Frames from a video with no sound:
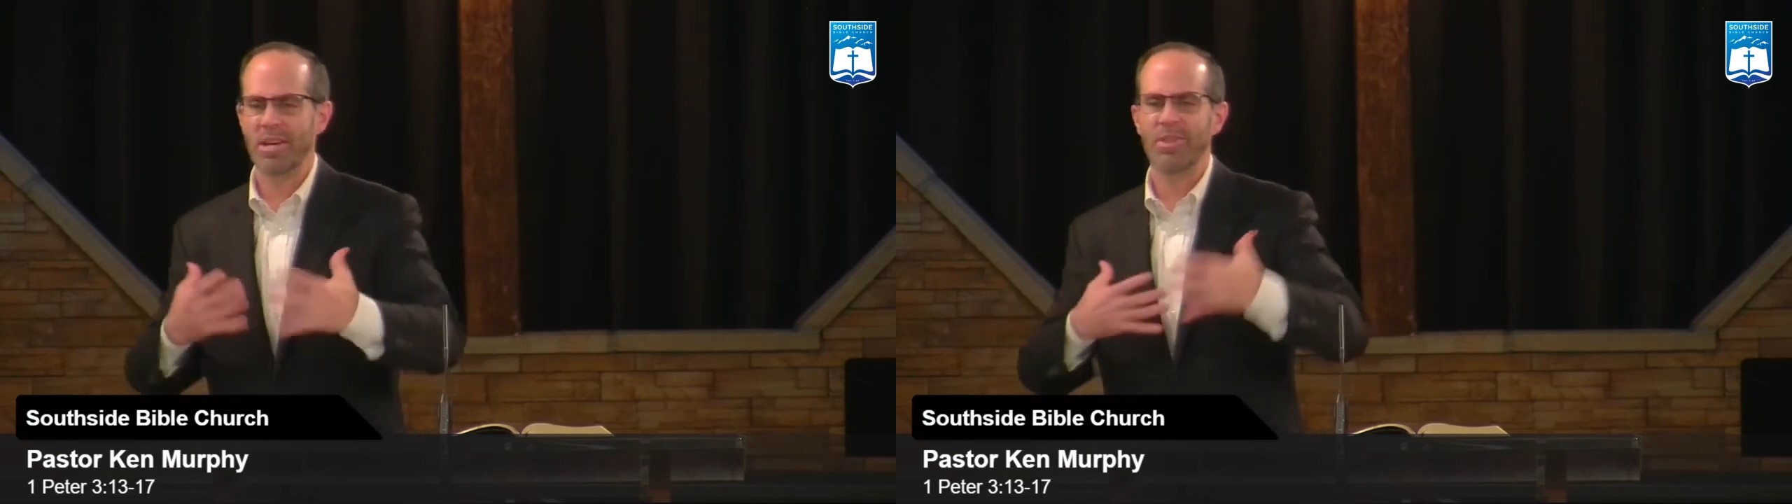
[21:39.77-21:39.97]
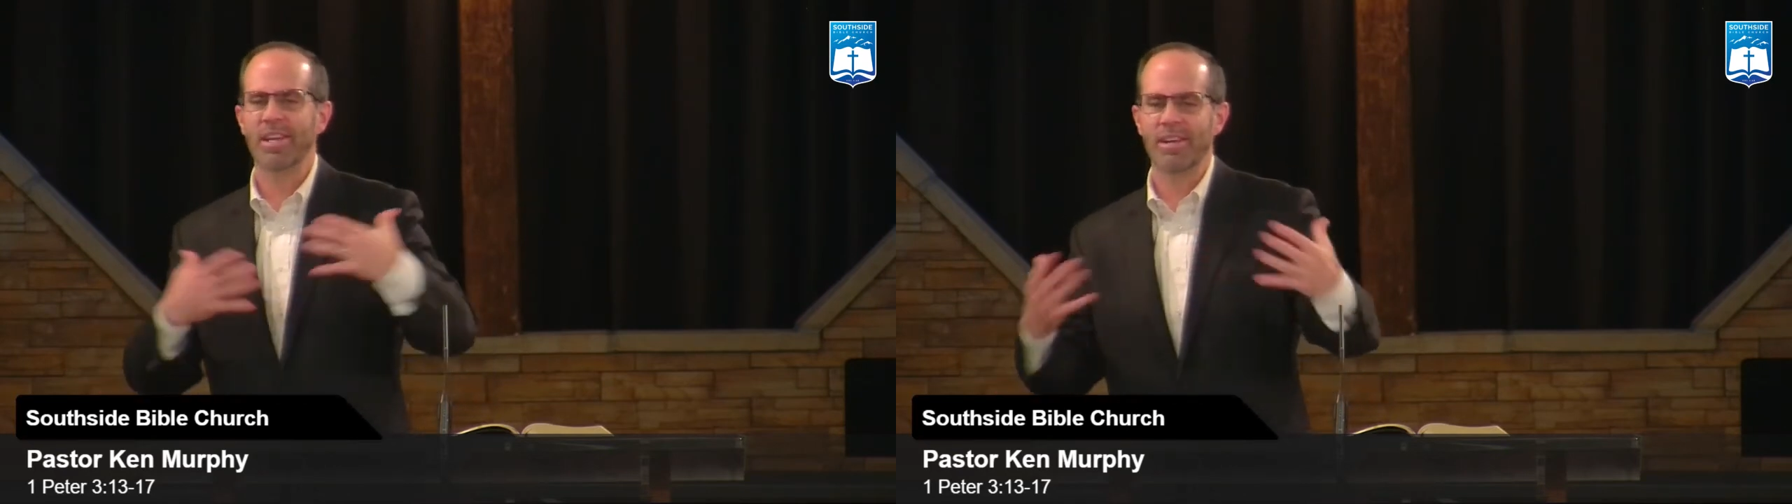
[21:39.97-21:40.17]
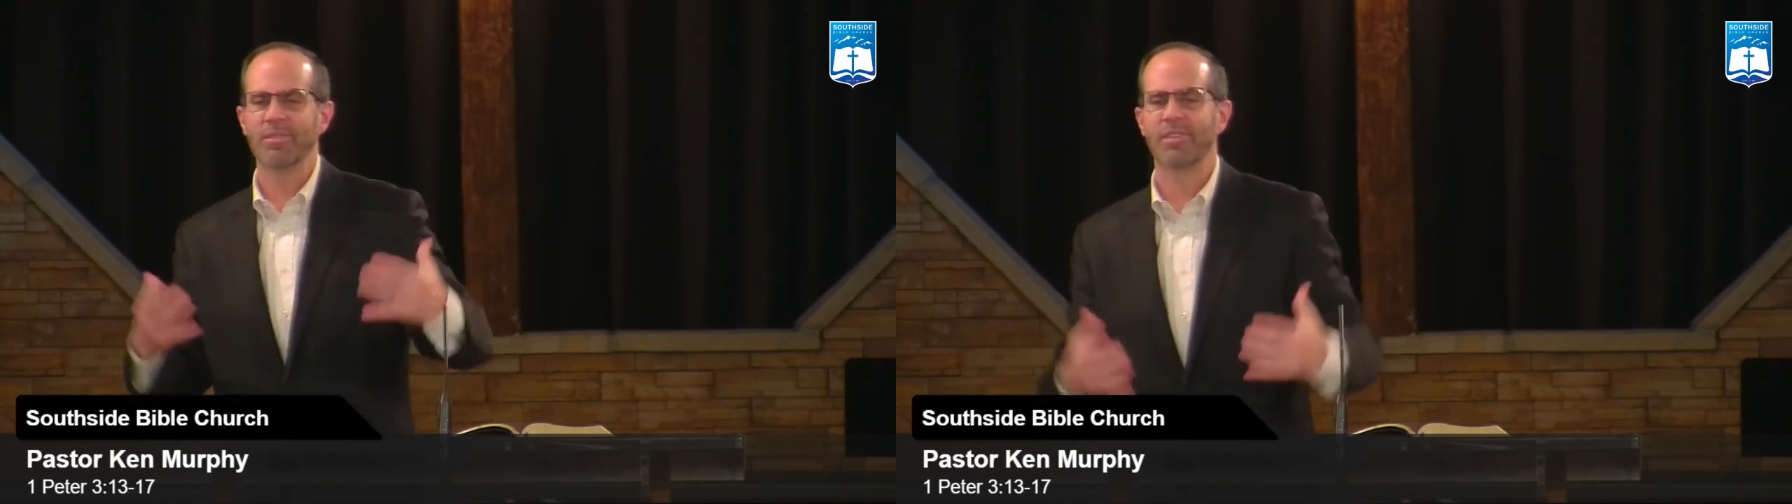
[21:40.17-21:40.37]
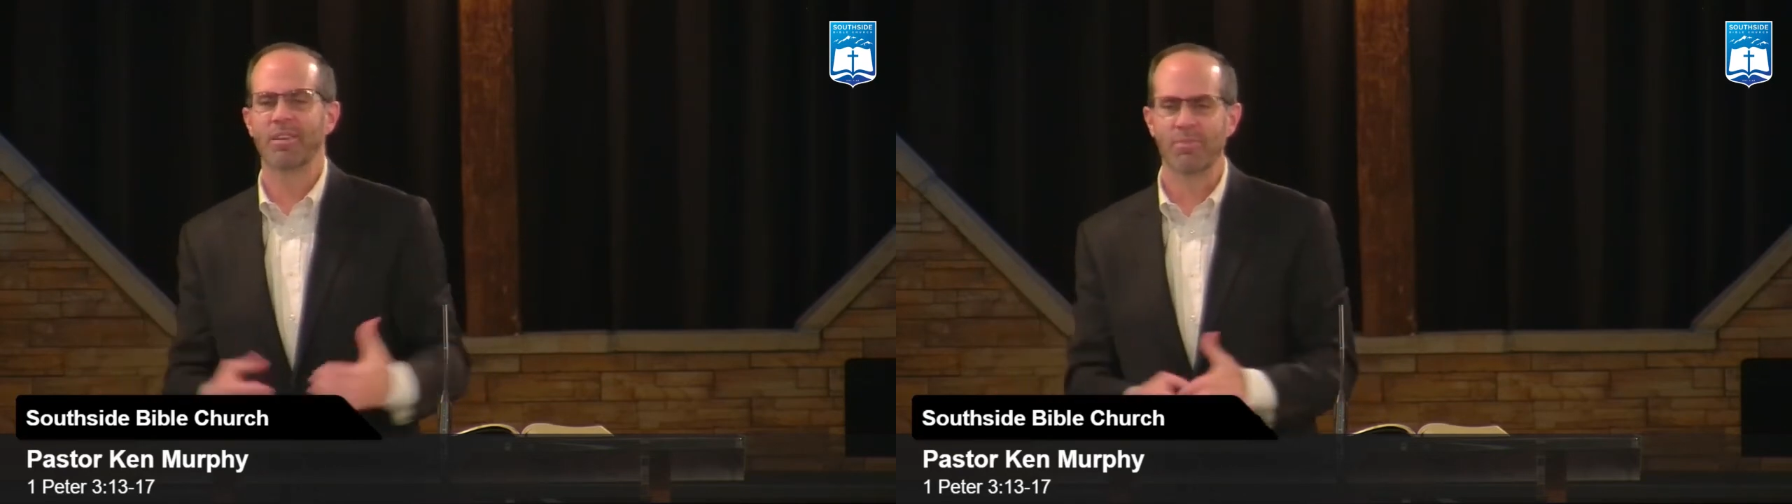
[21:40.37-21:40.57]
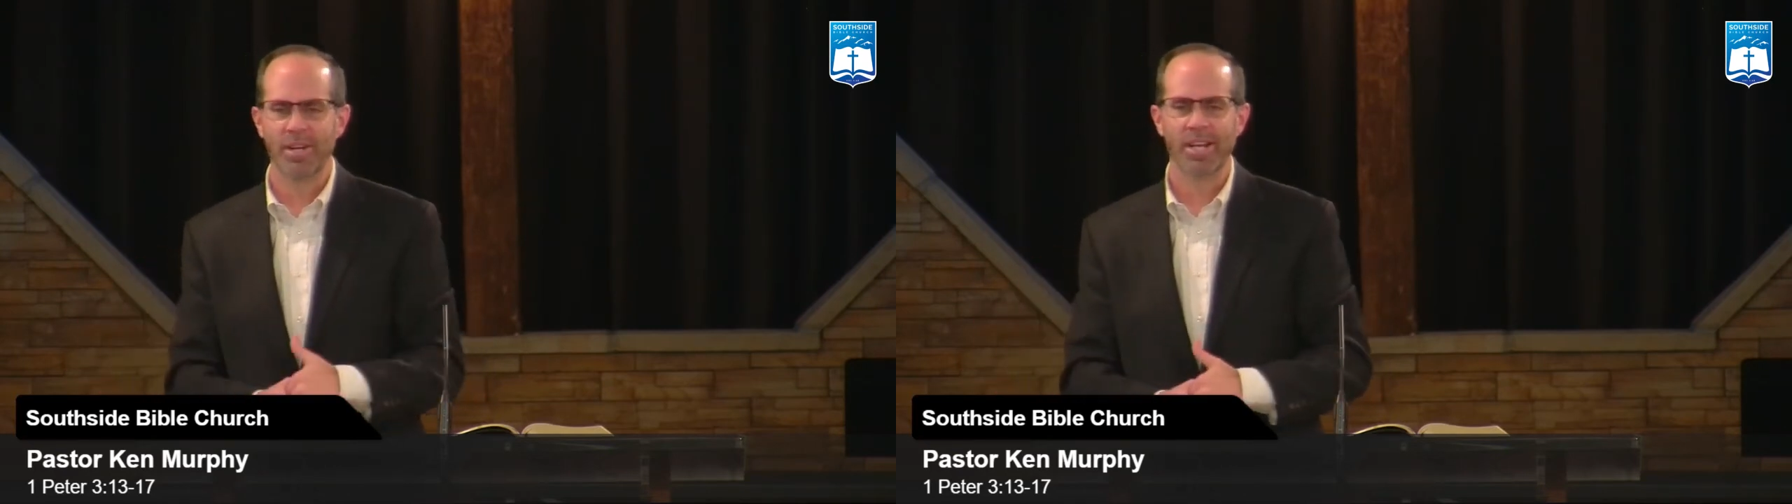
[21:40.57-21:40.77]
Nothing else
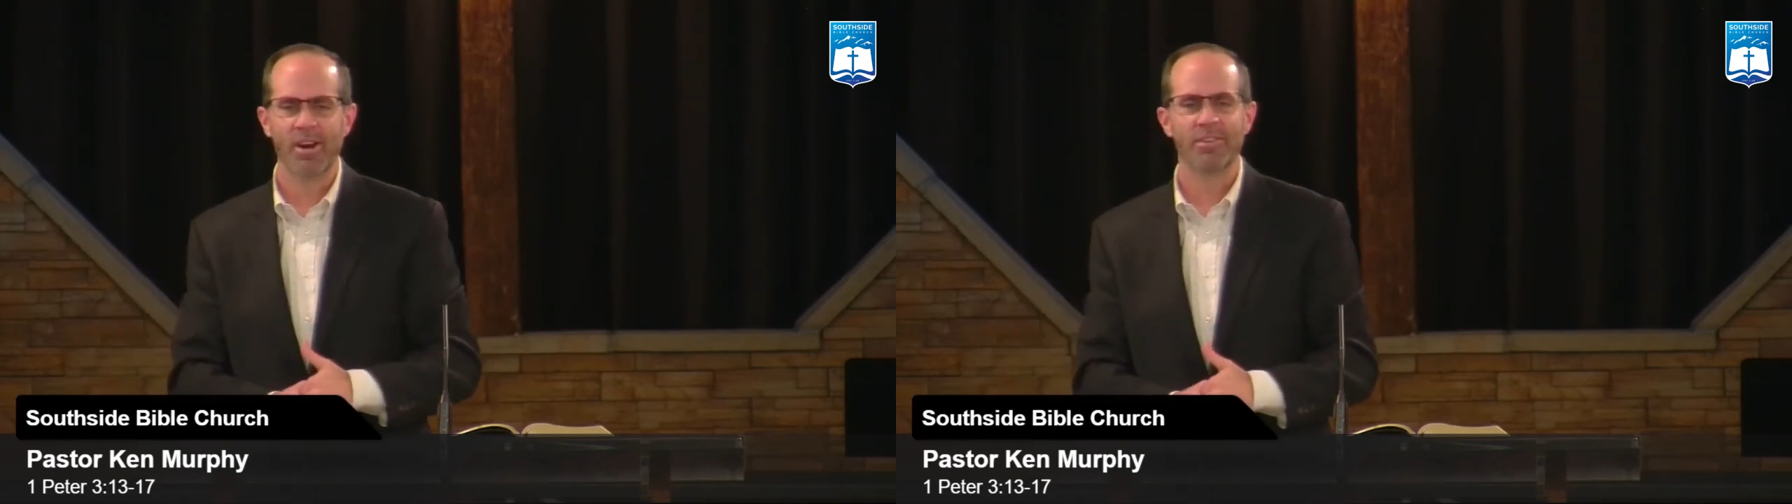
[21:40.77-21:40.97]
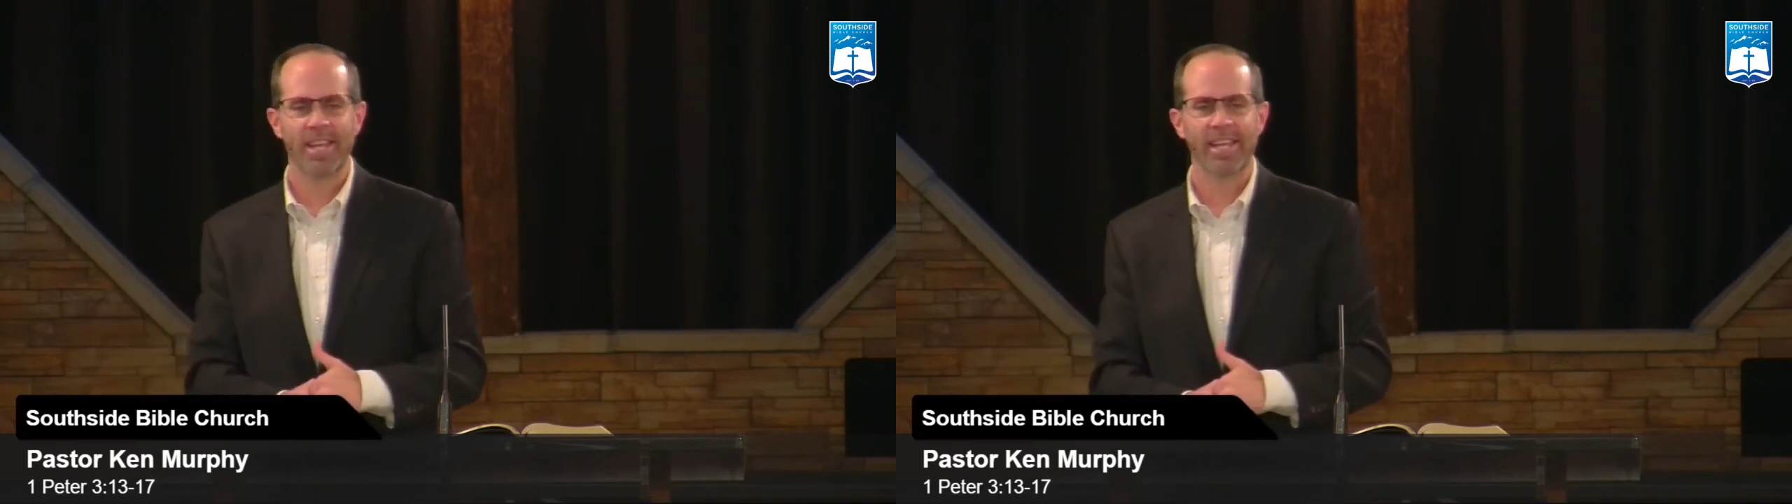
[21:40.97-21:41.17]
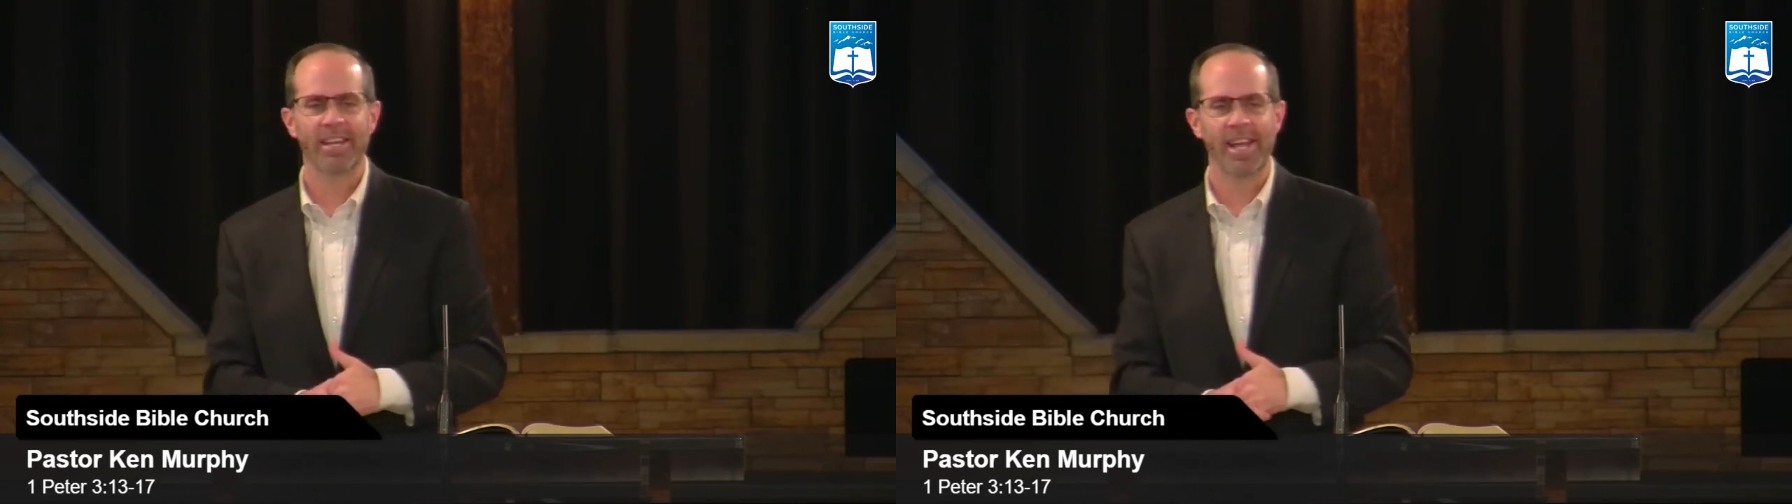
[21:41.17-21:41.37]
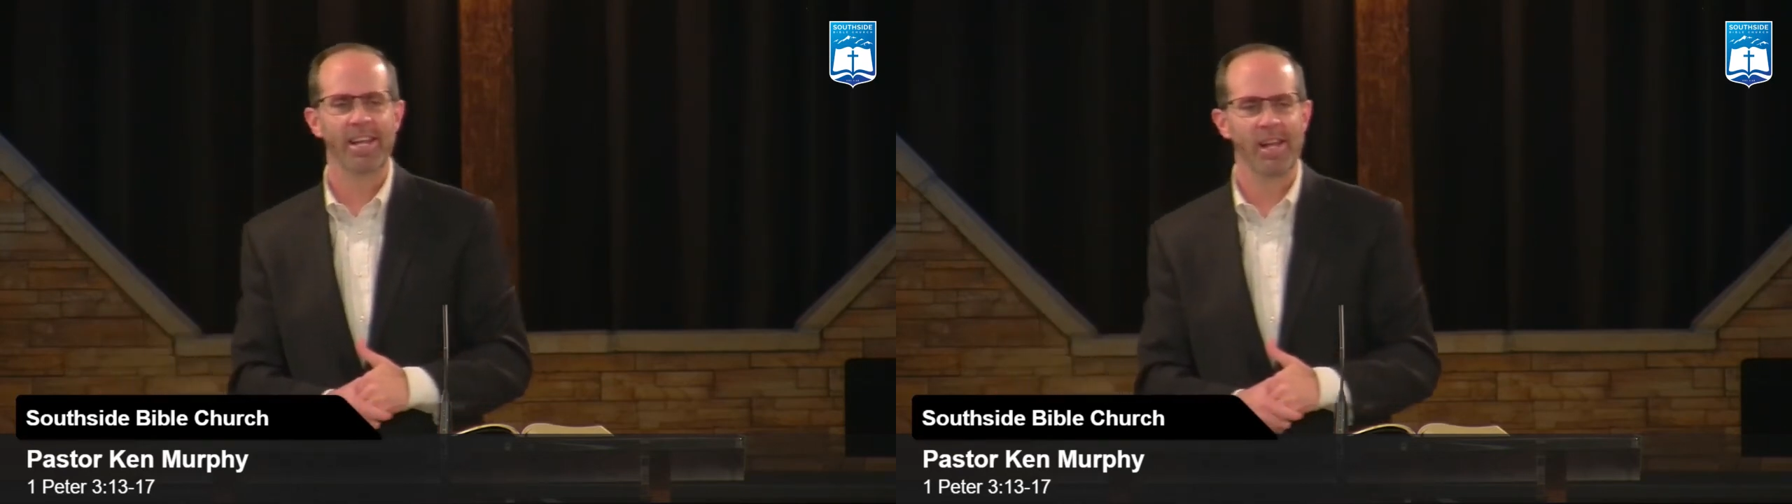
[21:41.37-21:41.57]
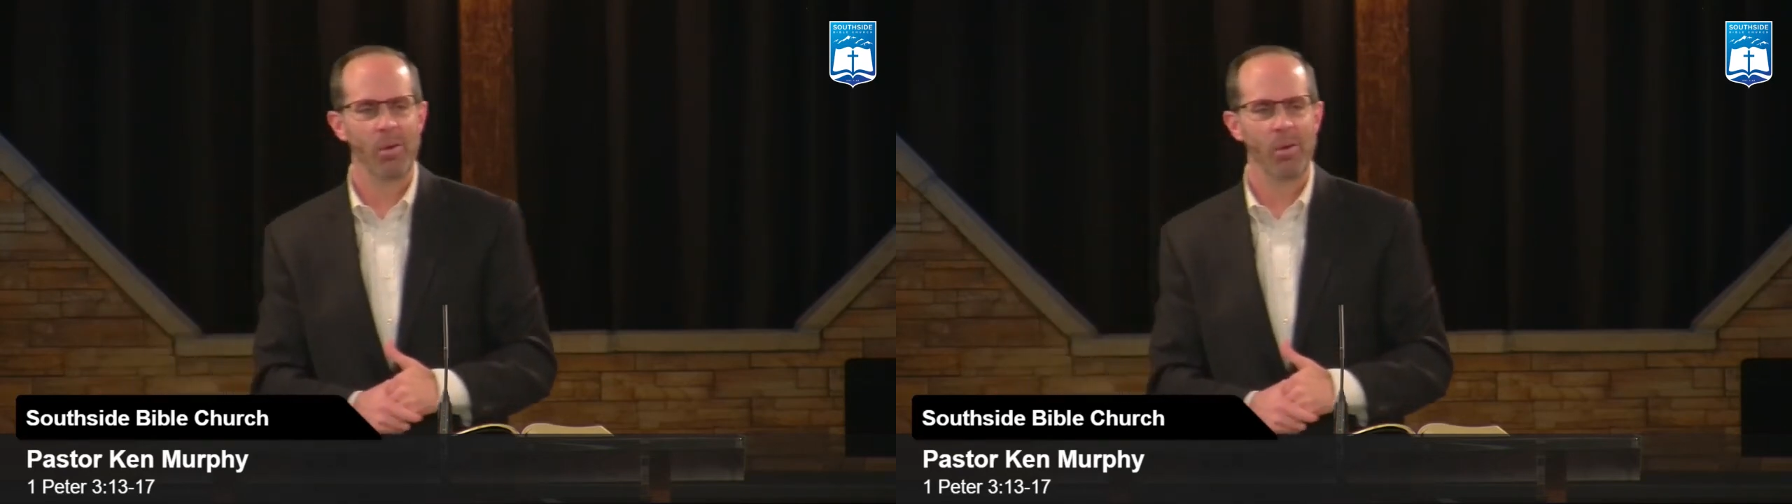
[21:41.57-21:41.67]
can really articulate